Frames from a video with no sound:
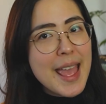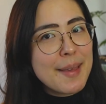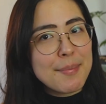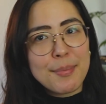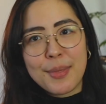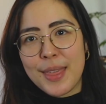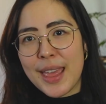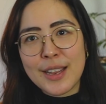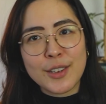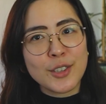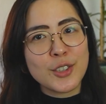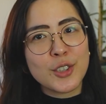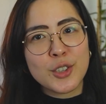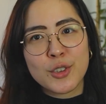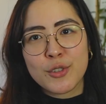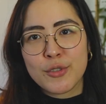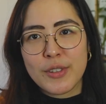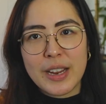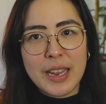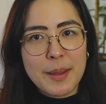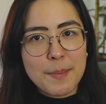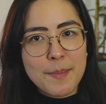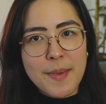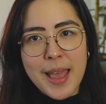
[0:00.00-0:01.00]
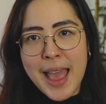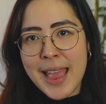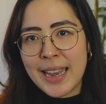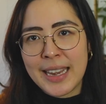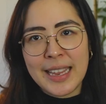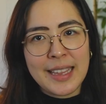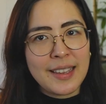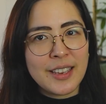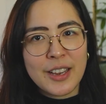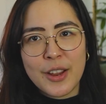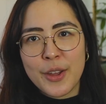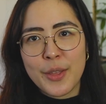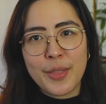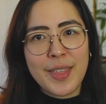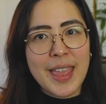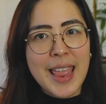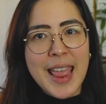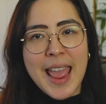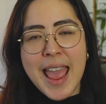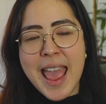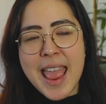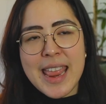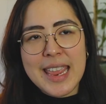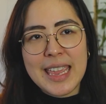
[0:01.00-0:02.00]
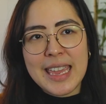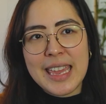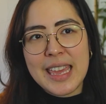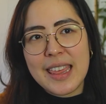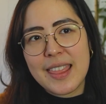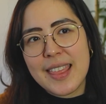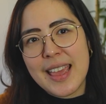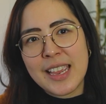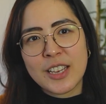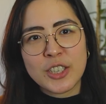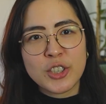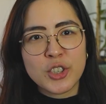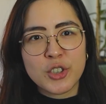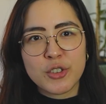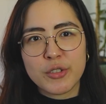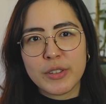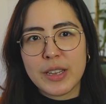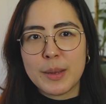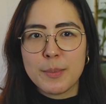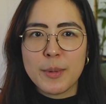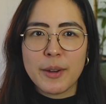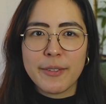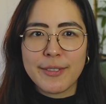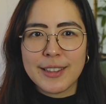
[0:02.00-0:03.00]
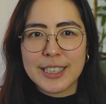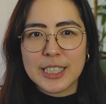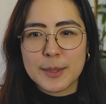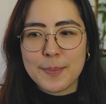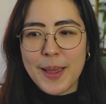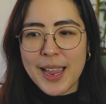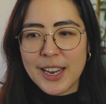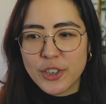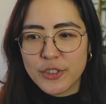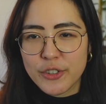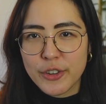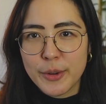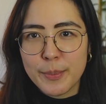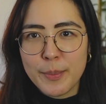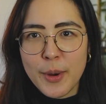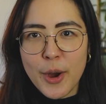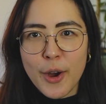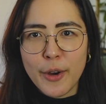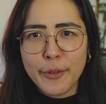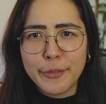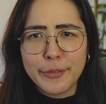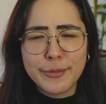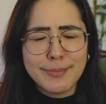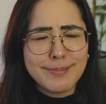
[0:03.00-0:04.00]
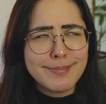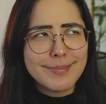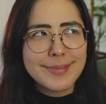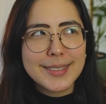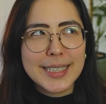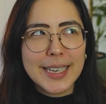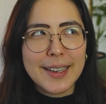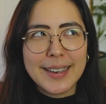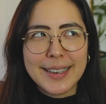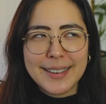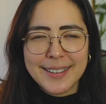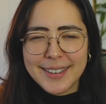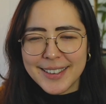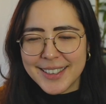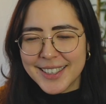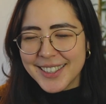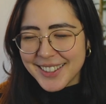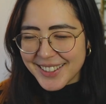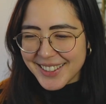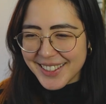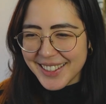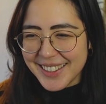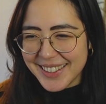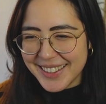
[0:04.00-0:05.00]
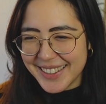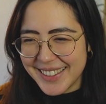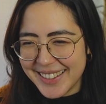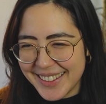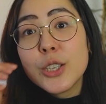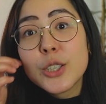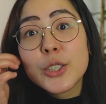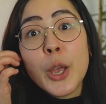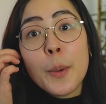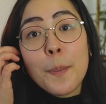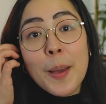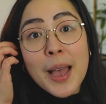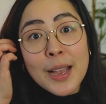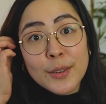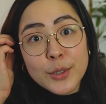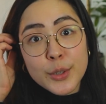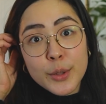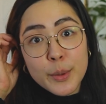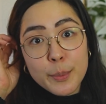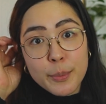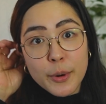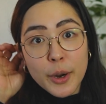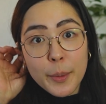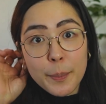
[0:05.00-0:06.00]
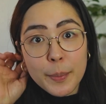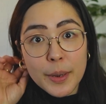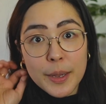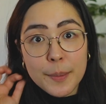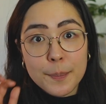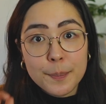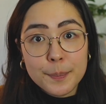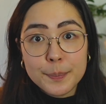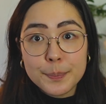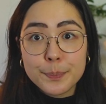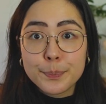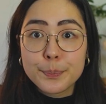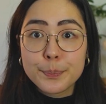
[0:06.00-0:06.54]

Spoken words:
the extreme, either extreme of the spectrum of tightness. So back to the problem,